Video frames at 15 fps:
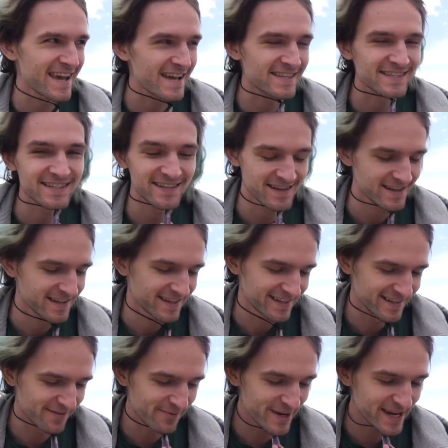yes,
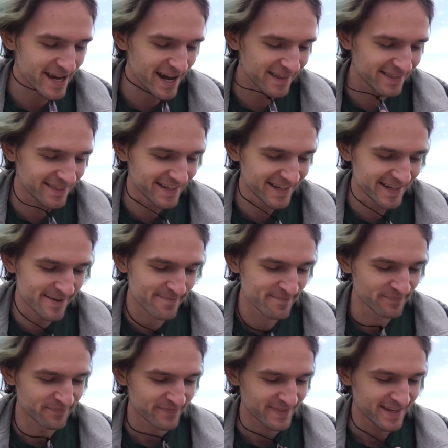we got the
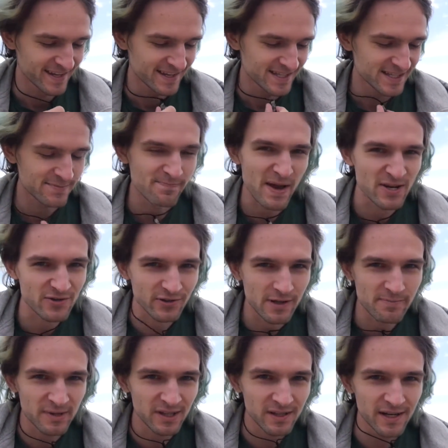special
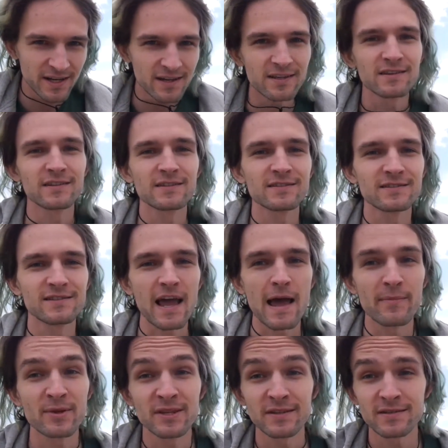ability in this
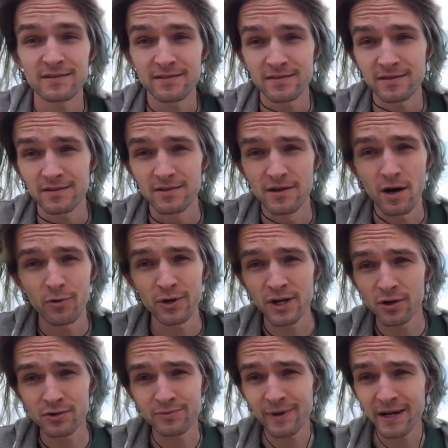amethyst. No one
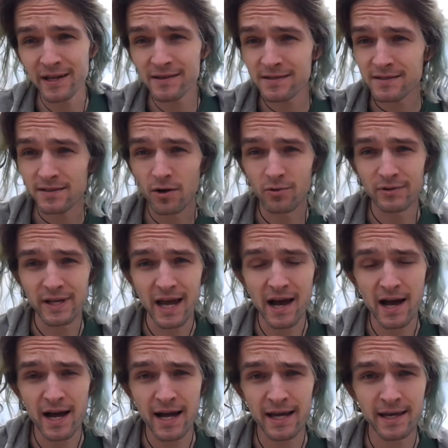knows what it is, only
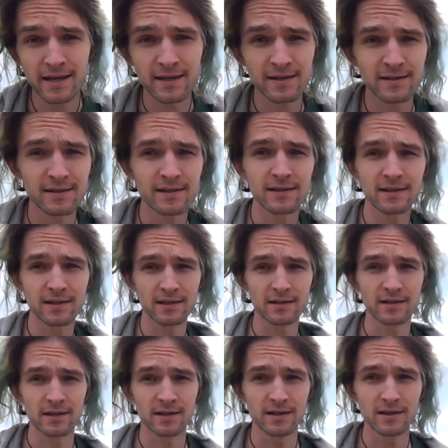I
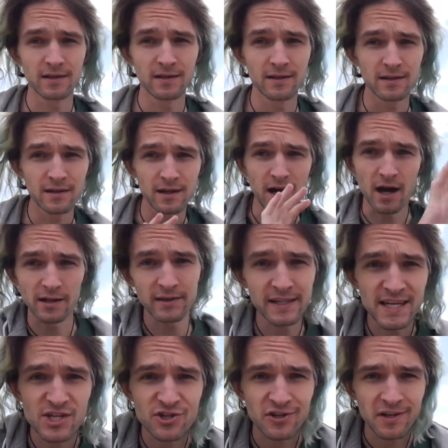can
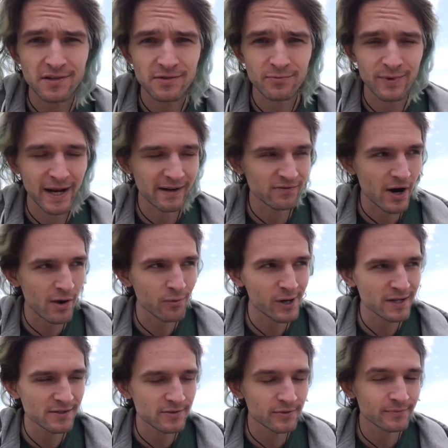unleash it whenever I
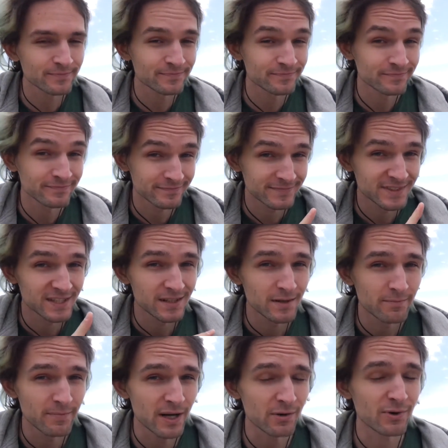want to.
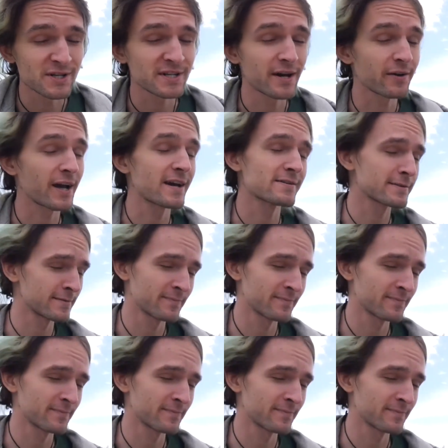Better watch out, guys.